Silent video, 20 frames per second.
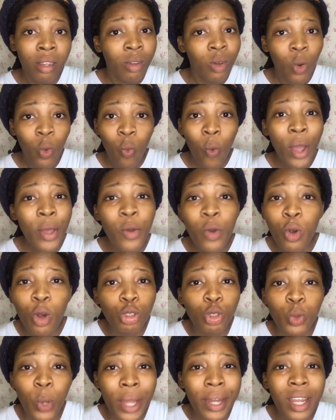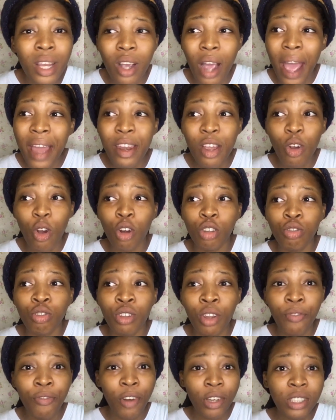When you go to any country,
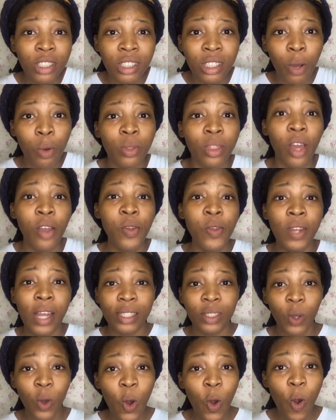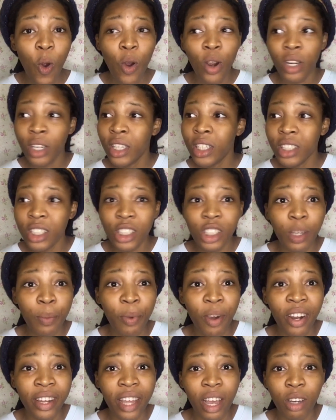the first thing they will tell you that, oh, the
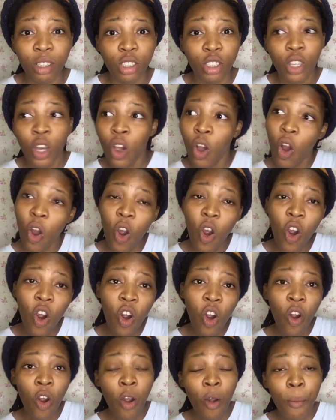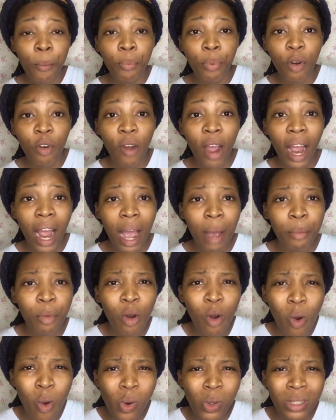Chibok girls, oh, Boko Haram,
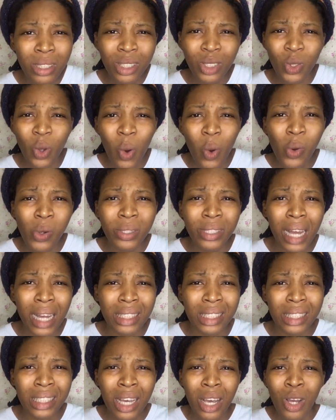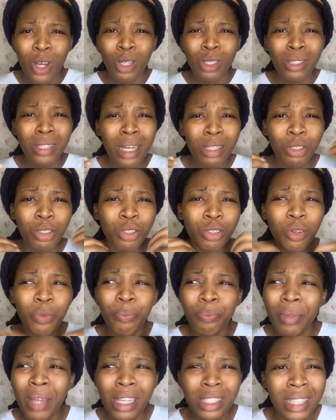oh, this, oh, that
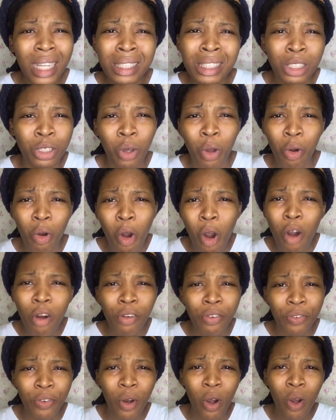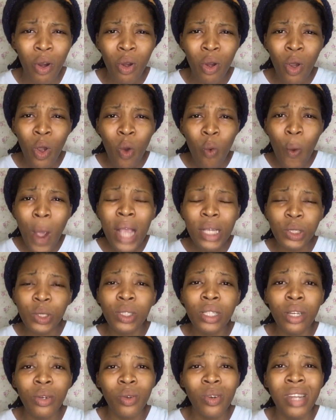is uncalled for. Why should
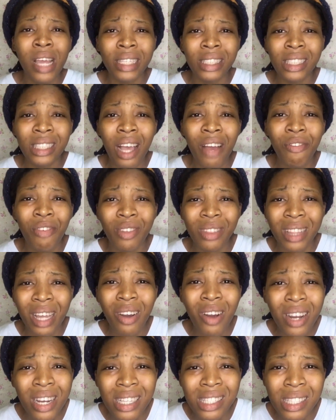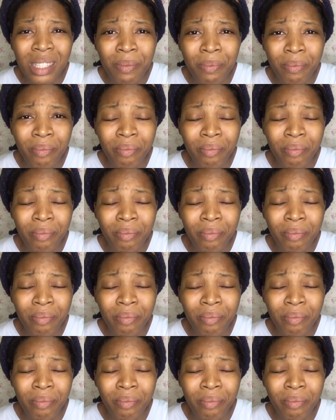they know Nigerian for terrorism?